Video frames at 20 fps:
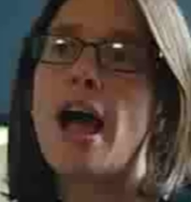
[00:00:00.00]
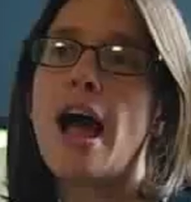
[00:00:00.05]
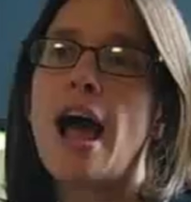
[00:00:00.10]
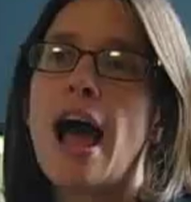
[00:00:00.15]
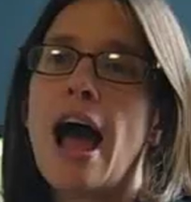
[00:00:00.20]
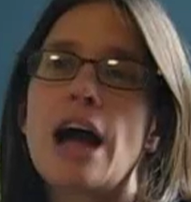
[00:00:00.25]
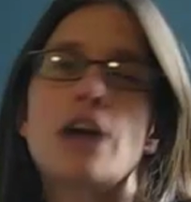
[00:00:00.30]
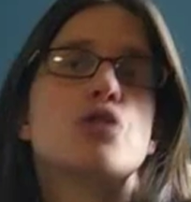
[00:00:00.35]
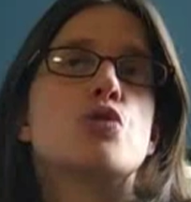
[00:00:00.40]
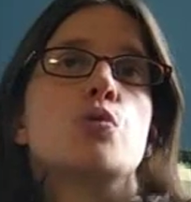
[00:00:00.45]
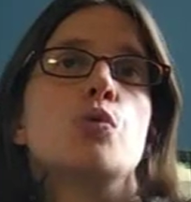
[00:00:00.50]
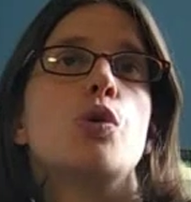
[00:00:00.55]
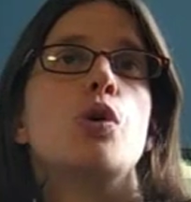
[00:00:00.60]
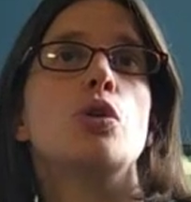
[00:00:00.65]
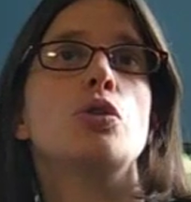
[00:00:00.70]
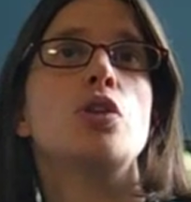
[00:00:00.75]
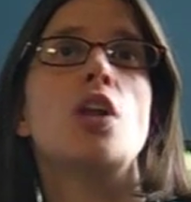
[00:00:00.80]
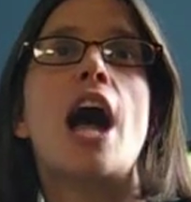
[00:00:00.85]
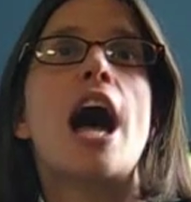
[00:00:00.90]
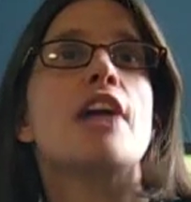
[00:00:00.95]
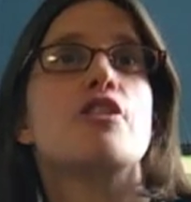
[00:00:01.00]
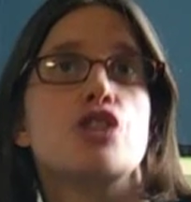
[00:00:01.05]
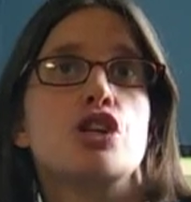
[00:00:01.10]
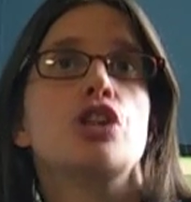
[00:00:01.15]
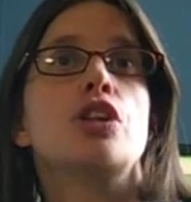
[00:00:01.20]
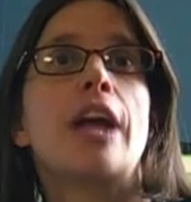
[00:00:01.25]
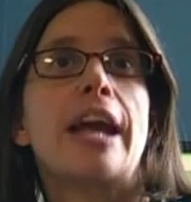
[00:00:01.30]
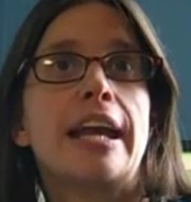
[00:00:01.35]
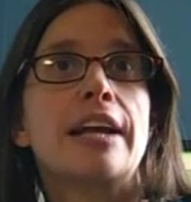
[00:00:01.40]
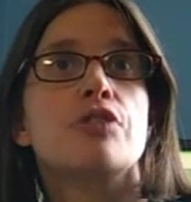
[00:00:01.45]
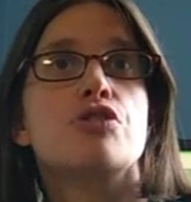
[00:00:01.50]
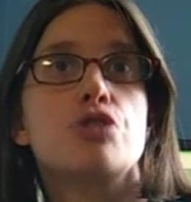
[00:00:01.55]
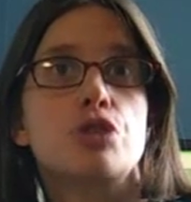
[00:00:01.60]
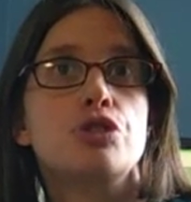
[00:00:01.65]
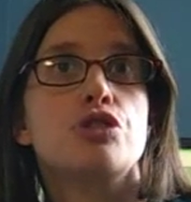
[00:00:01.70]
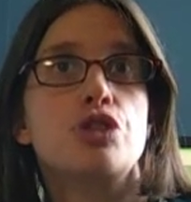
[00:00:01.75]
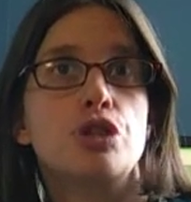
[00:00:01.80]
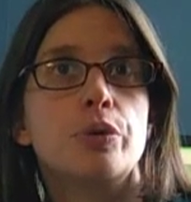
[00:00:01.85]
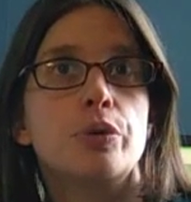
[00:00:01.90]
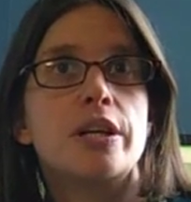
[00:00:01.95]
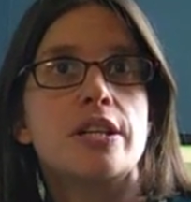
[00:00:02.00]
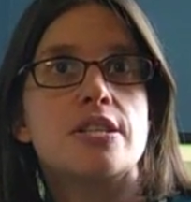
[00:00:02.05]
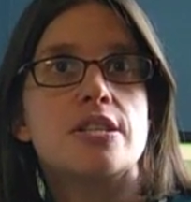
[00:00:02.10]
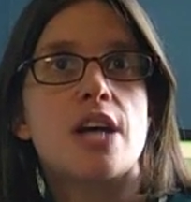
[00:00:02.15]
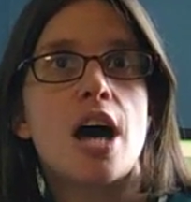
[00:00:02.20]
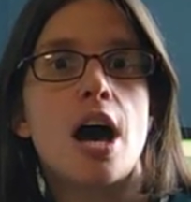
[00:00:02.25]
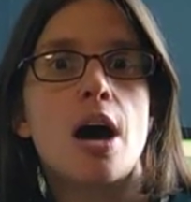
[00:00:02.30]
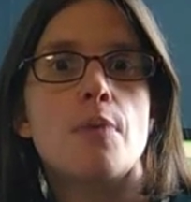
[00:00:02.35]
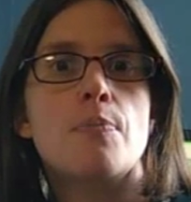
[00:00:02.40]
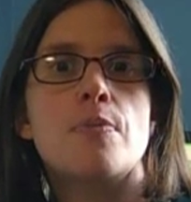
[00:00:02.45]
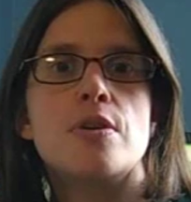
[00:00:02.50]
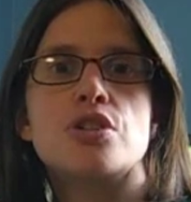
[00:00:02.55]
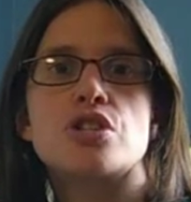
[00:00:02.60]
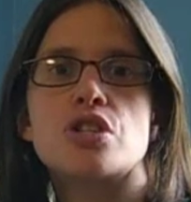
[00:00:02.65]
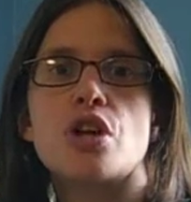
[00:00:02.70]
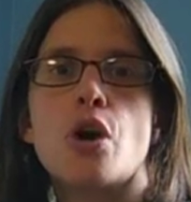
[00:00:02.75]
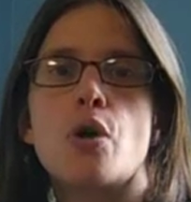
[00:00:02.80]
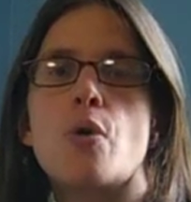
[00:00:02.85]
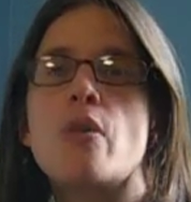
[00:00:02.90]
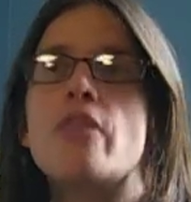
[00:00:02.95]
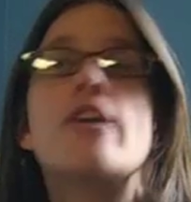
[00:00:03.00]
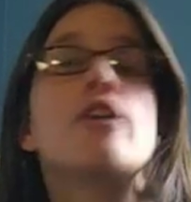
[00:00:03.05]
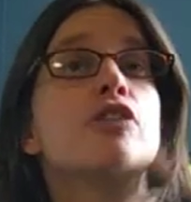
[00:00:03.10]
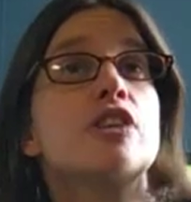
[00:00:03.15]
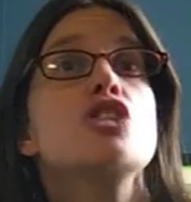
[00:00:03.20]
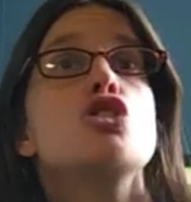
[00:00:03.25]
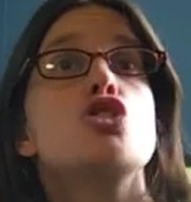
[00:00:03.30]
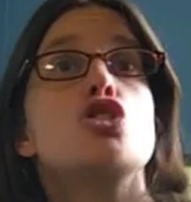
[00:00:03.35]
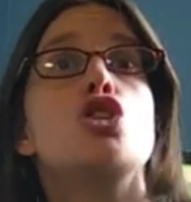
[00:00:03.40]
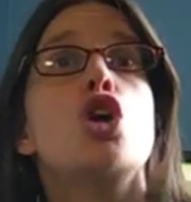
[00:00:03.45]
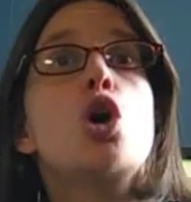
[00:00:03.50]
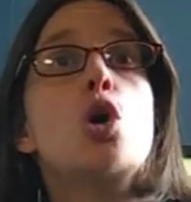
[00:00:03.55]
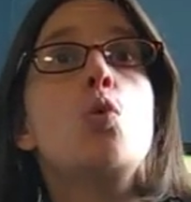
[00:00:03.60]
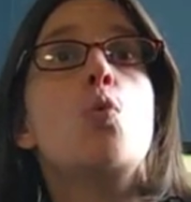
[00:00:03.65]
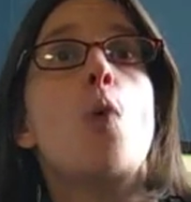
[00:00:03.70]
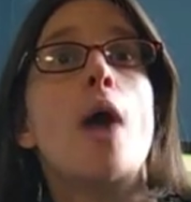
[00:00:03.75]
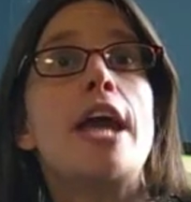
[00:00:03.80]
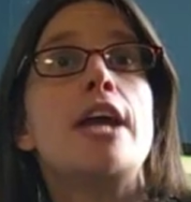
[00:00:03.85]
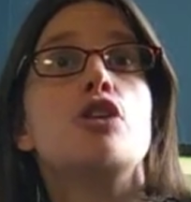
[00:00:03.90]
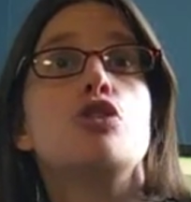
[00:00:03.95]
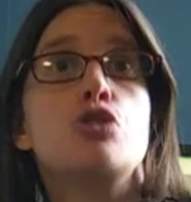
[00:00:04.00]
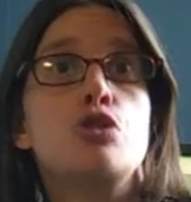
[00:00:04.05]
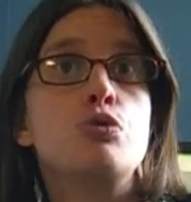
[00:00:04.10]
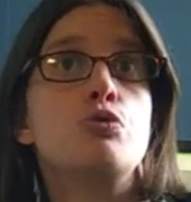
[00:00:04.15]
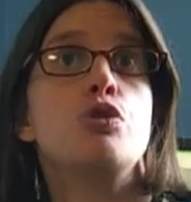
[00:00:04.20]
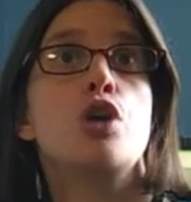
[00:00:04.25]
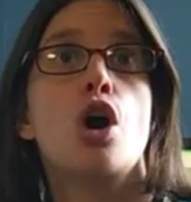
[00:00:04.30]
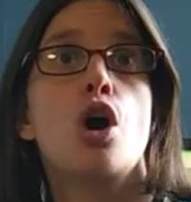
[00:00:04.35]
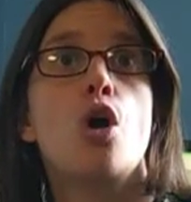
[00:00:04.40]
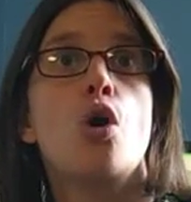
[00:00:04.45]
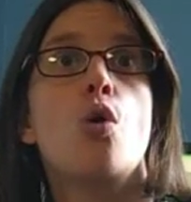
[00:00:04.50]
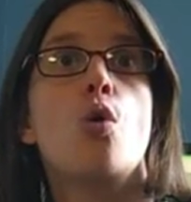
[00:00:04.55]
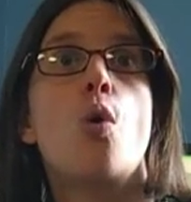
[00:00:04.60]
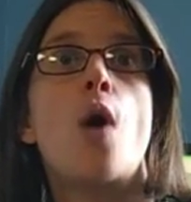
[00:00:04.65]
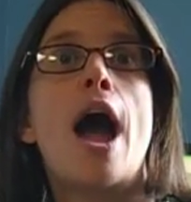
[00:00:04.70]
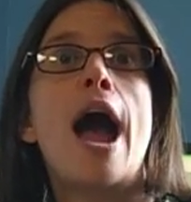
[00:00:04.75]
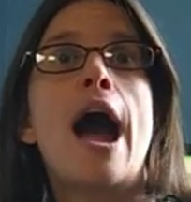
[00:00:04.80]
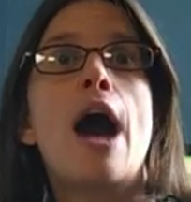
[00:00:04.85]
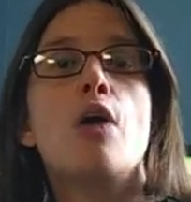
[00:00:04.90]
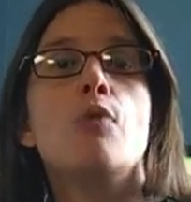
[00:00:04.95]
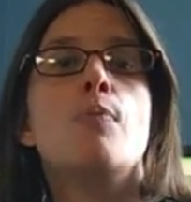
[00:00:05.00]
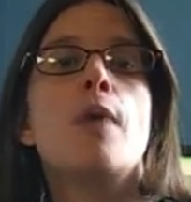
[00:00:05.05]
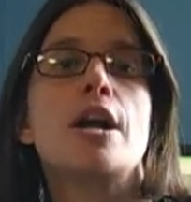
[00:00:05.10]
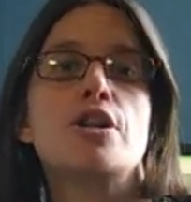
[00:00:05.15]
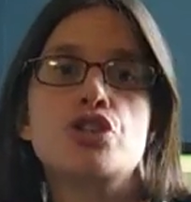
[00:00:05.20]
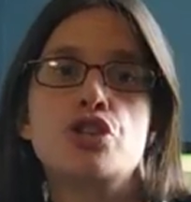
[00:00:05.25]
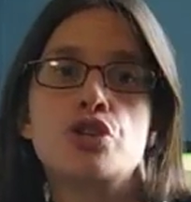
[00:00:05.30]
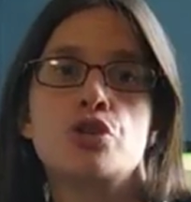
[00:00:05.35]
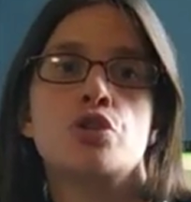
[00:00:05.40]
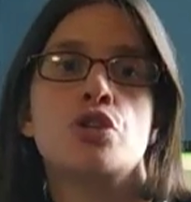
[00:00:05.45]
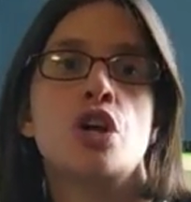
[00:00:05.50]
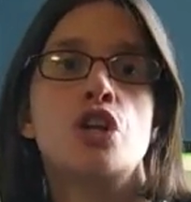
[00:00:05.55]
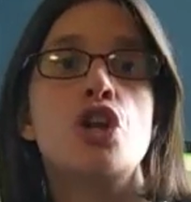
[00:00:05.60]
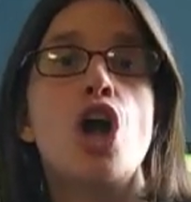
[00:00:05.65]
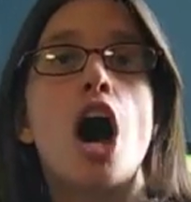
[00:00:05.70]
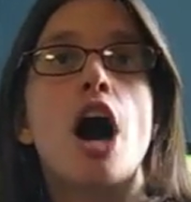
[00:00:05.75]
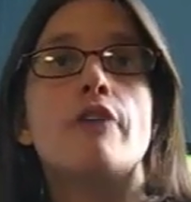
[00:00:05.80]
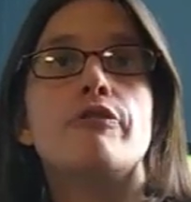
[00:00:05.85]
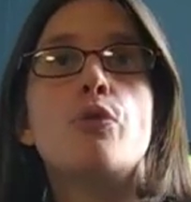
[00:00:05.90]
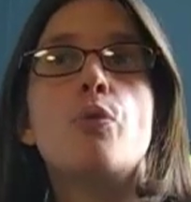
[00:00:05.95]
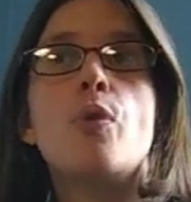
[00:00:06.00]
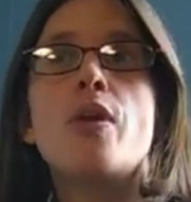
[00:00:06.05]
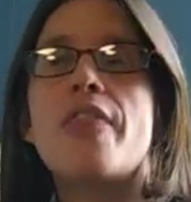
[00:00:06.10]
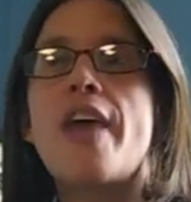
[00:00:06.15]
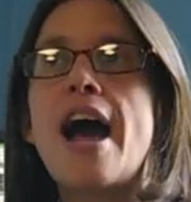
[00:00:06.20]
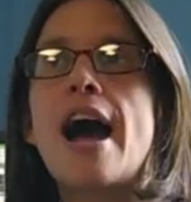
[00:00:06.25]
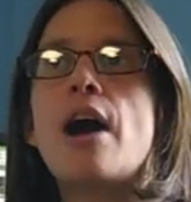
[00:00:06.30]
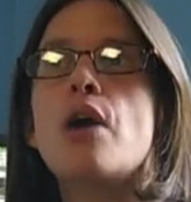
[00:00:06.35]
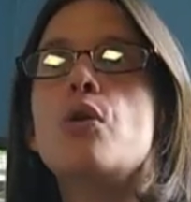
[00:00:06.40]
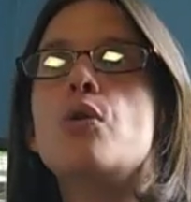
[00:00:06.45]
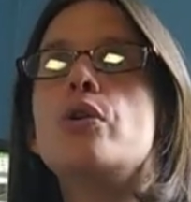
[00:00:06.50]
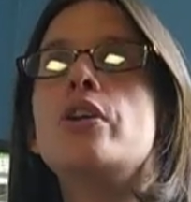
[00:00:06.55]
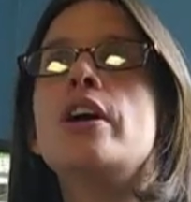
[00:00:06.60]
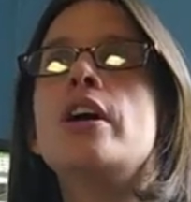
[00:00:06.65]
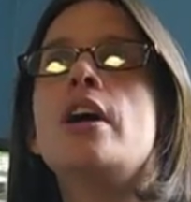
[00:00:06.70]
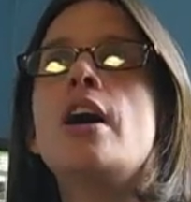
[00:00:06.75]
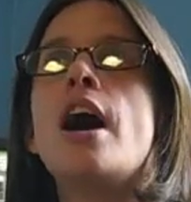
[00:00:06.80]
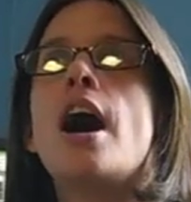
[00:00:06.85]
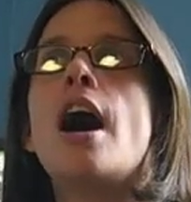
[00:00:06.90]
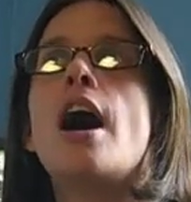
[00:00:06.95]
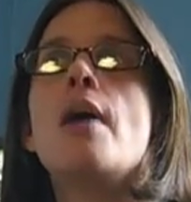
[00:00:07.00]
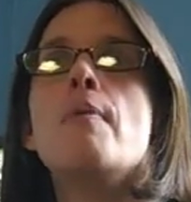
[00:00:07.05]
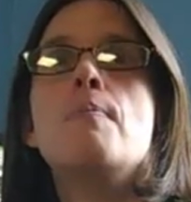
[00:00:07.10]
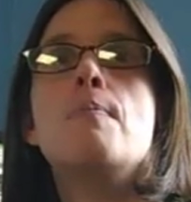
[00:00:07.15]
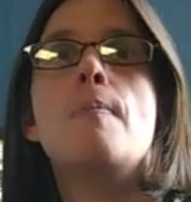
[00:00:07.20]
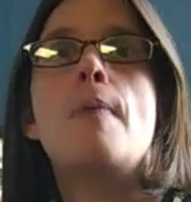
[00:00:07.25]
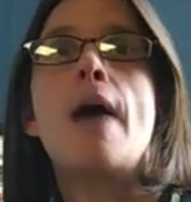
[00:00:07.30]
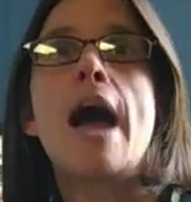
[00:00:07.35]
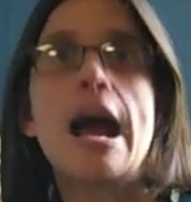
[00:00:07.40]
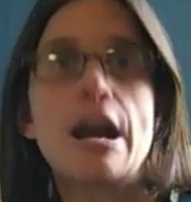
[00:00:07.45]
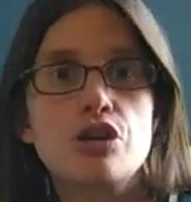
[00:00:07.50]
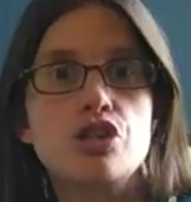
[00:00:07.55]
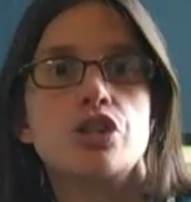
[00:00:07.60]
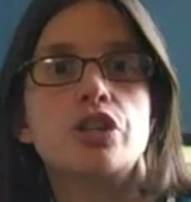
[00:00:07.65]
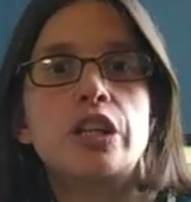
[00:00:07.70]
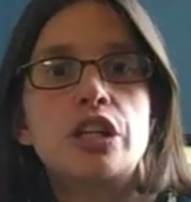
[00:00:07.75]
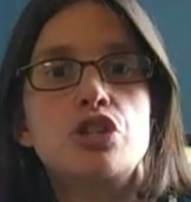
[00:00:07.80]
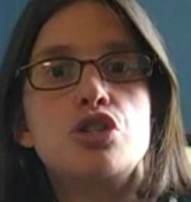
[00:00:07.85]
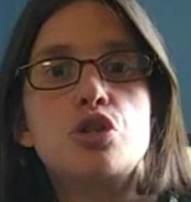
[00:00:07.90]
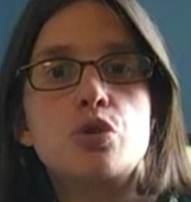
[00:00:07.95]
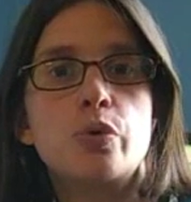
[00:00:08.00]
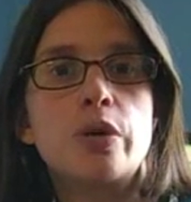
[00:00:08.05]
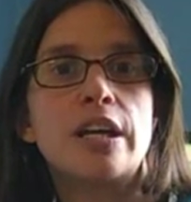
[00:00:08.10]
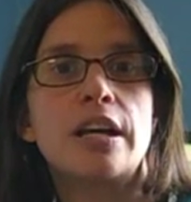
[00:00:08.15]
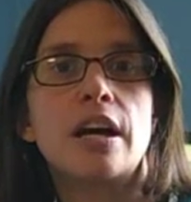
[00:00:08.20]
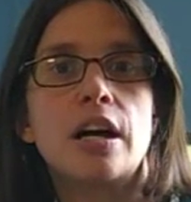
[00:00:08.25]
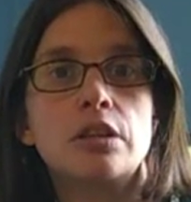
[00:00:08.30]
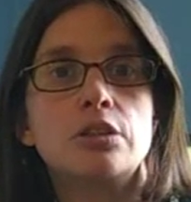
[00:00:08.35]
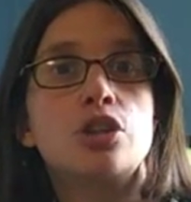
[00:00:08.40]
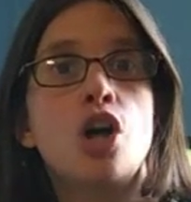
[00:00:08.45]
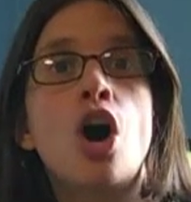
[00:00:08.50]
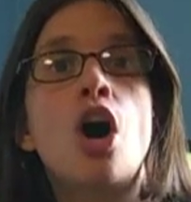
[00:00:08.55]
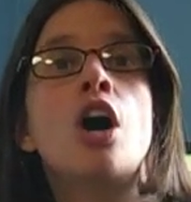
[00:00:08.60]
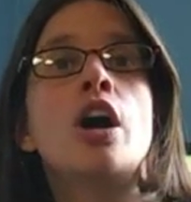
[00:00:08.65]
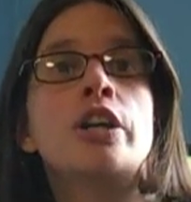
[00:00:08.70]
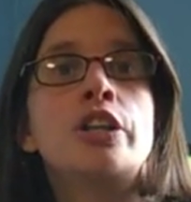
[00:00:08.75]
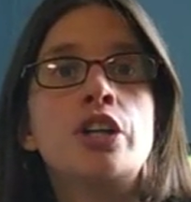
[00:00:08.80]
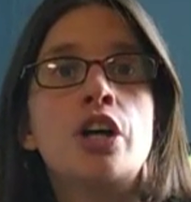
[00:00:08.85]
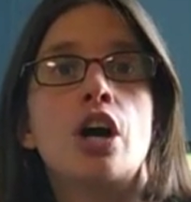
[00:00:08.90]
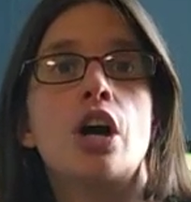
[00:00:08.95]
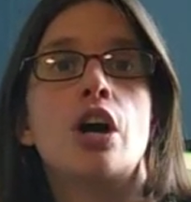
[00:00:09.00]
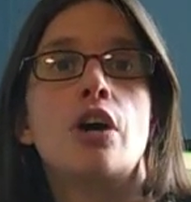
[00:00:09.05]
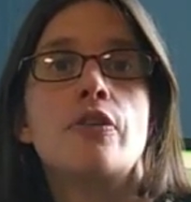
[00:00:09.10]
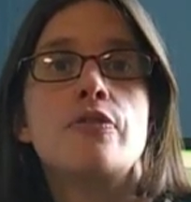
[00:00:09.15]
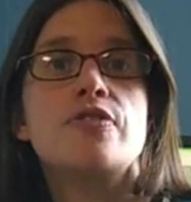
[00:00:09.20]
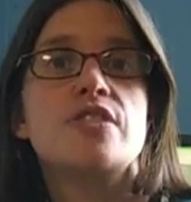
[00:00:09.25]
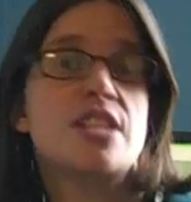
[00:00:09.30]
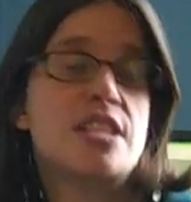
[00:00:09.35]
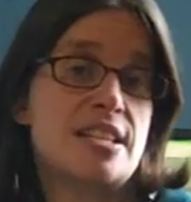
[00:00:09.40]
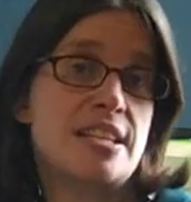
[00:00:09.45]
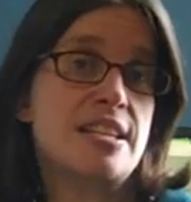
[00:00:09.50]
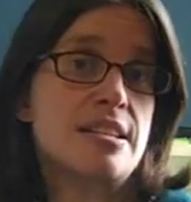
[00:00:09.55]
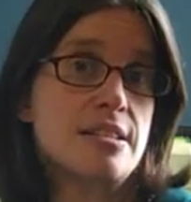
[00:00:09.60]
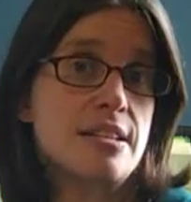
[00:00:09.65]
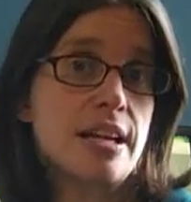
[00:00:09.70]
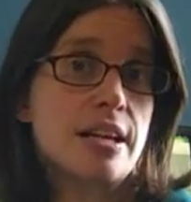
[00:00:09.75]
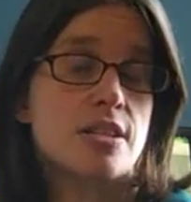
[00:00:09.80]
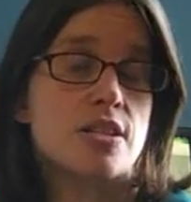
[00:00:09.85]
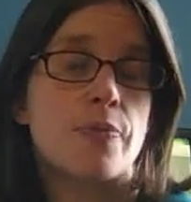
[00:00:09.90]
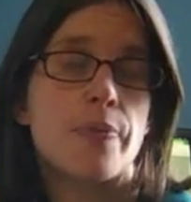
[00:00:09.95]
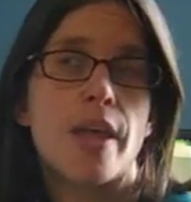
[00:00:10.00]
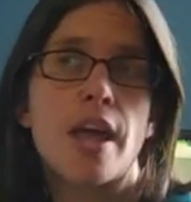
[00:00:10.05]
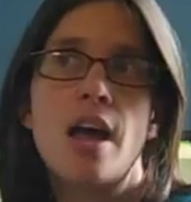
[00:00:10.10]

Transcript: actual logical answer to it. So there is no way to know how much is enough without actually doing a ton of statistics.